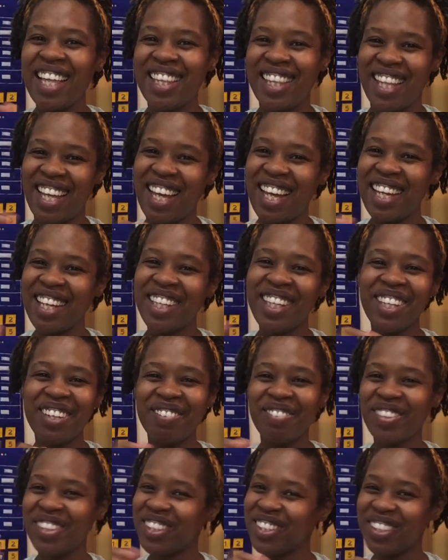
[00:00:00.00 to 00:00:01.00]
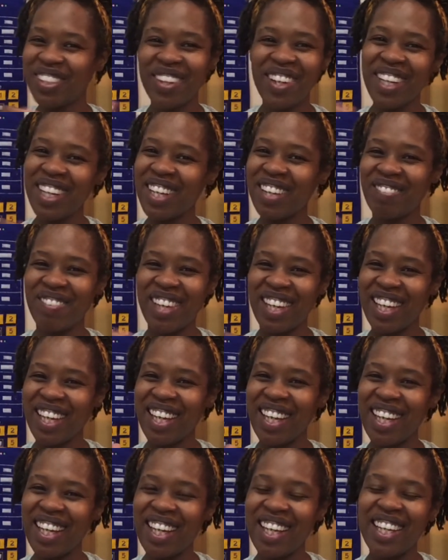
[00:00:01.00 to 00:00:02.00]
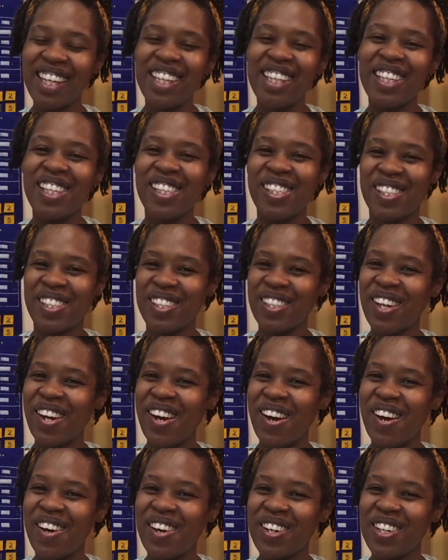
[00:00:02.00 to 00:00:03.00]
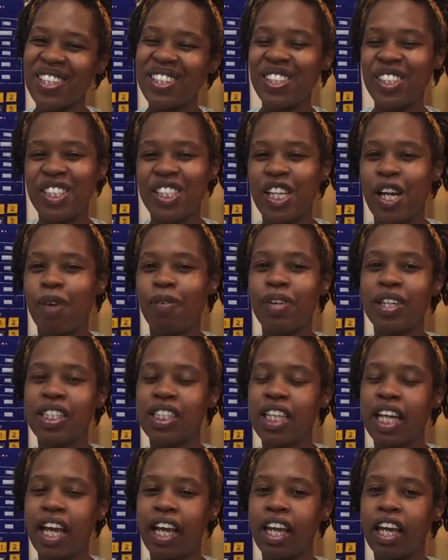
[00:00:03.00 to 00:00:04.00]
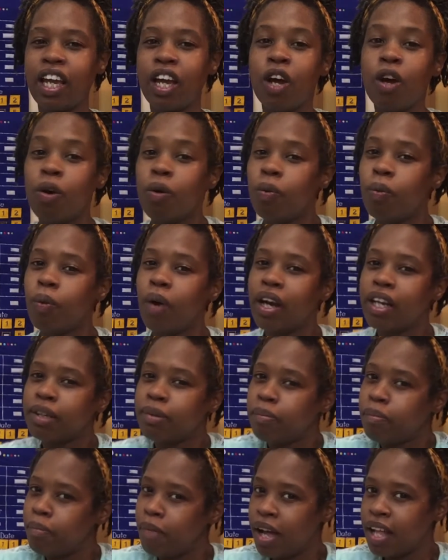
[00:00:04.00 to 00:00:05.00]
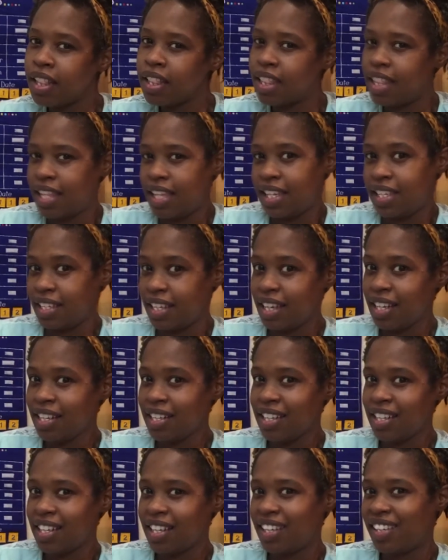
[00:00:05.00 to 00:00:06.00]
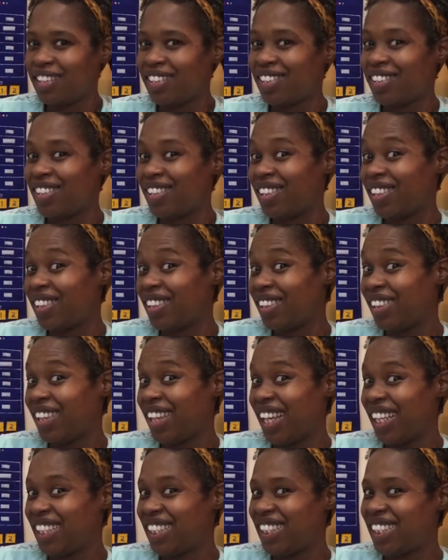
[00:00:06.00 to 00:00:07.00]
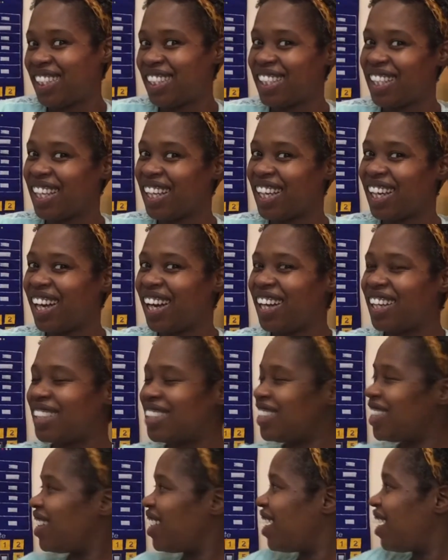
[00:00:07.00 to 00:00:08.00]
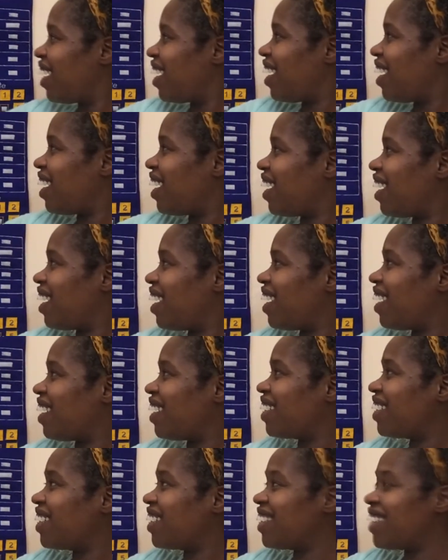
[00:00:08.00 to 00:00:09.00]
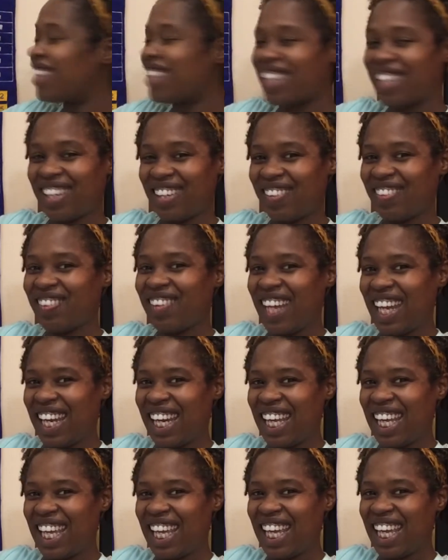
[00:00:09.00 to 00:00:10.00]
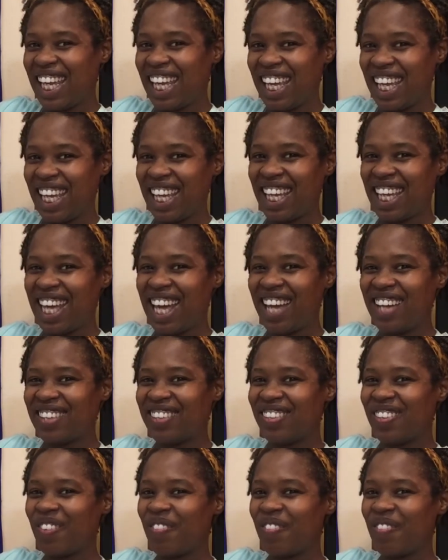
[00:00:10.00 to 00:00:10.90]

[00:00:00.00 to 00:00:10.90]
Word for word: Thank you for joining me. So, shall we check what month is it? Let's sing our song. Ready, go.